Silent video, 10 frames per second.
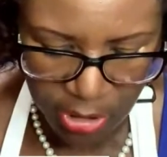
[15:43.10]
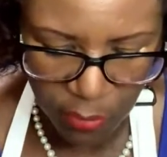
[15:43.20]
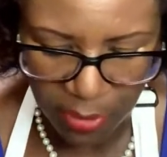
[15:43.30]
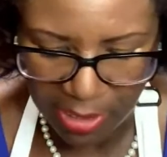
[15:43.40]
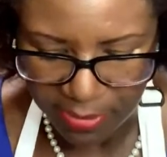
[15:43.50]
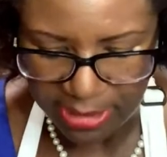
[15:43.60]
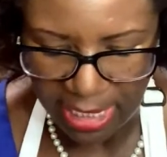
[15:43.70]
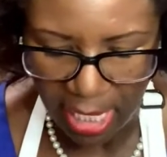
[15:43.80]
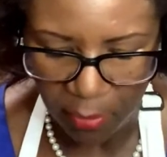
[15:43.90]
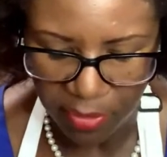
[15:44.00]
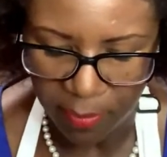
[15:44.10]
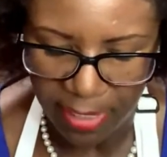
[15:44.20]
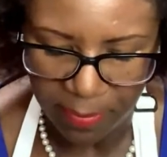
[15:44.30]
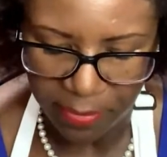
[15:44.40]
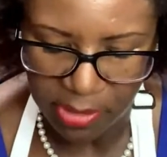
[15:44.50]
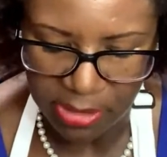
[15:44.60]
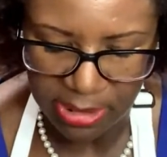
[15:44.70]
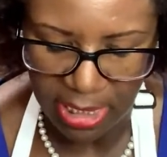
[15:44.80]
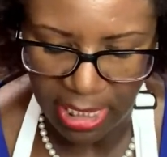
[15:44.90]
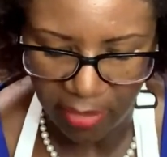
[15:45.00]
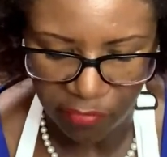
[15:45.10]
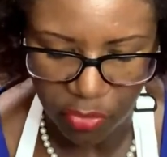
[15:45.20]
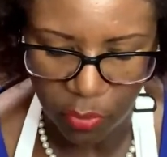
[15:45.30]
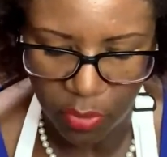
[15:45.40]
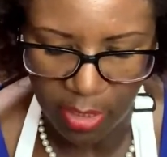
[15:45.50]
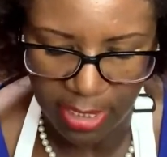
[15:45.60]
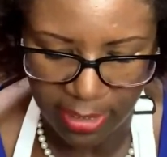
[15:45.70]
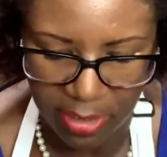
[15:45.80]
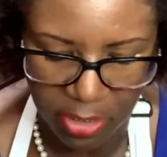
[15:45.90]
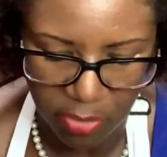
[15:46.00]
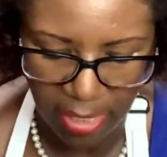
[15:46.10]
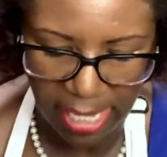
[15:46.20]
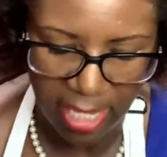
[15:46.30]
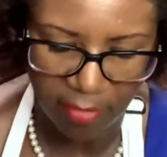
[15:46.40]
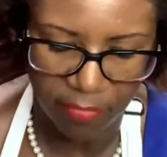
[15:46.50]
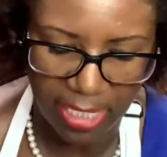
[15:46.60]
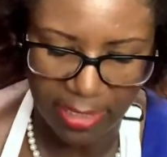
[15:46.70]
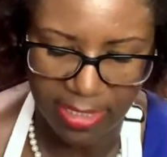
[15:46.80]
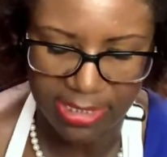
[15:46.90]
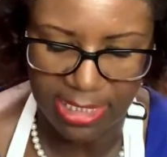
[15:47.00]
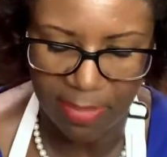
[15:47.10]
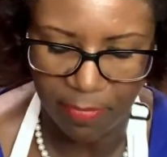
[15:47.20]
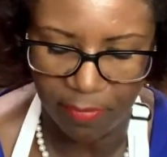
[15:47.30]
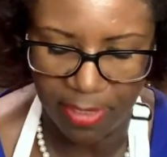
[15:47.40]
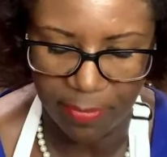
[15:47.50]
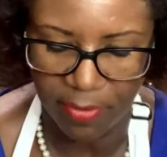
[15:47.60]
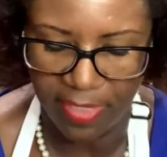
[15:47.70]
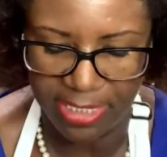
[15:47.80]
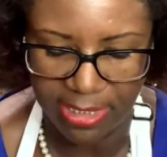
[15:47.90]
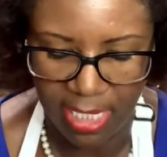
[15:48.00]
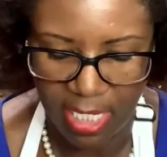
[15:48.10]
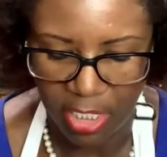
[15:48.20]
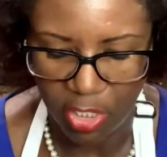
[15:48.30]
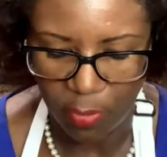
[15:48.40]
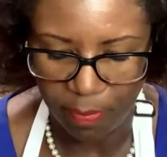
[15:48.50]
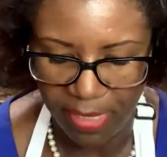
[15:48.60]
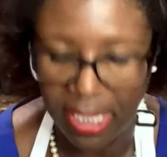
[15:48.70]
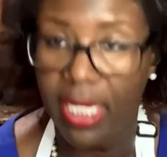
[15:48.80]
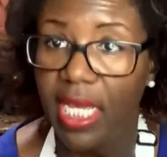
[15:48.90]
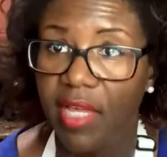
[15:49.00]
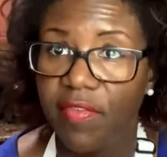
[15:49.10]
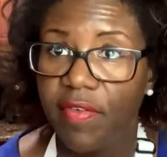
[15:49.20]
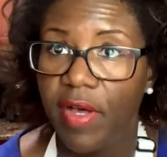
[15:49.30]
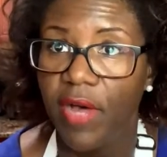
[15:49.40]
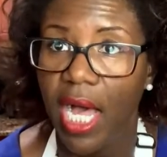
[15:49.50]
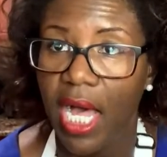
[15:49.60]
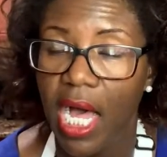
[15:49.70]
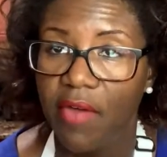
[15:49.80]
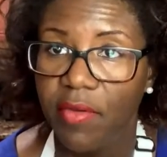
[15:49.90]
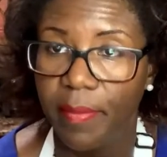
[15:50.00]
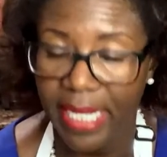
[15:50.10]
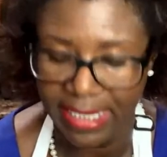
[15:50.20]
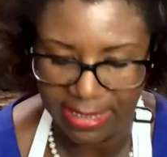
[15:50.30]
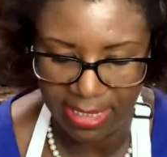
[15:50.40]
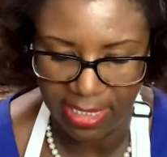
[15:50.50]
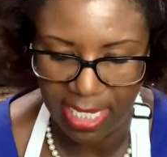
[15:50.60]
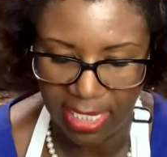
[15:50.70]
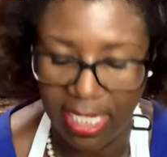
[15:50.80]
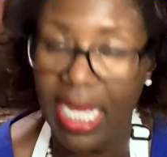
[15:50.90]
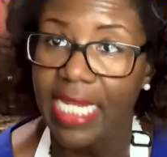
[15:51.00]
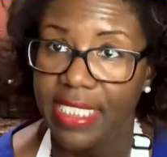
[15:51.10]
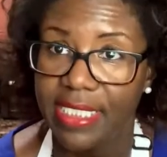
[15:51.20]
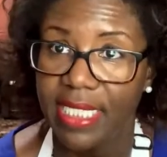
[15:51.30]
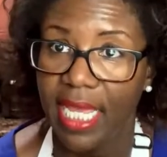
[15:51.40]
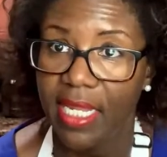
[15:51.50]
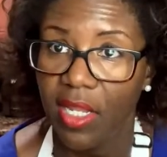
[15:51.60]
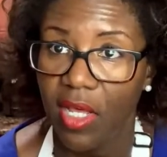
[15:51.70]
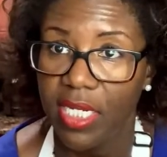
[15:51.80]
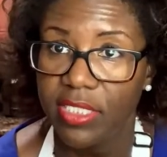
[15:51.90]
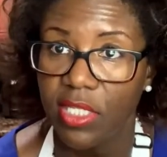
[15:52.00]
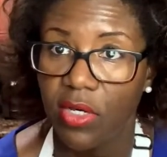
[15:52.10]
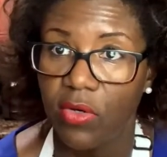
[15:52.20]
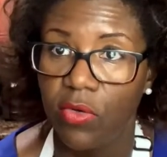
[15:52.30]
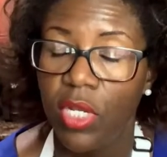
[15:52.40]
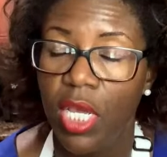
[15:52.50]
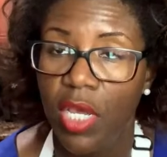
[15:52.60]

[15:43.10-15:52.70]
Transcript: So what I was saying with the peppers, if you want, you have like this type of pepper that's, you know, big enough uh, of a basin that can kind of stand on its own.